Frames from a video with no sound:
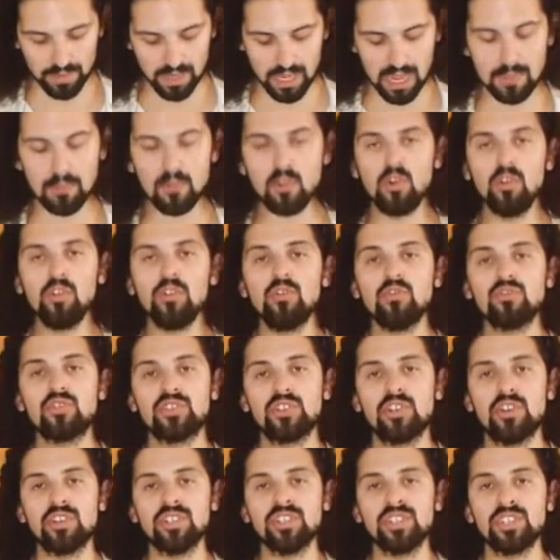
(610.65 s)
I'm going to
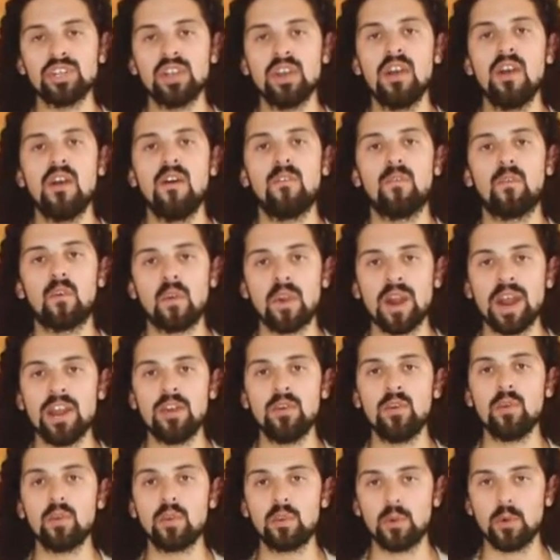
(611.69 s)
search for a
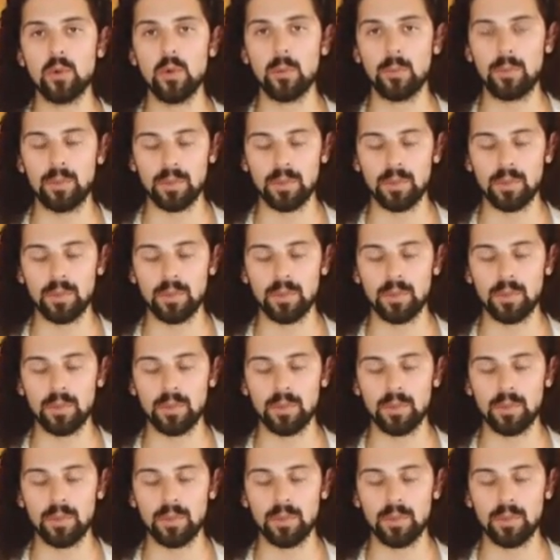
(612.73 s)
new group.